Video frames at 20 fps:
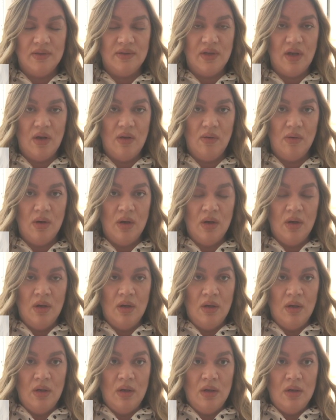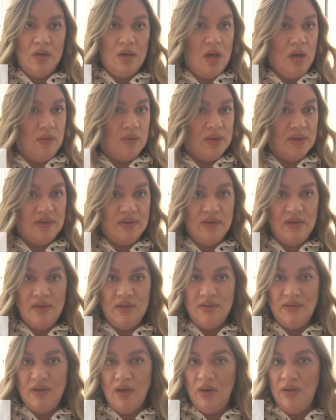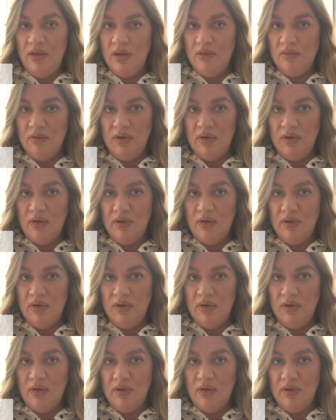So no, there's nothing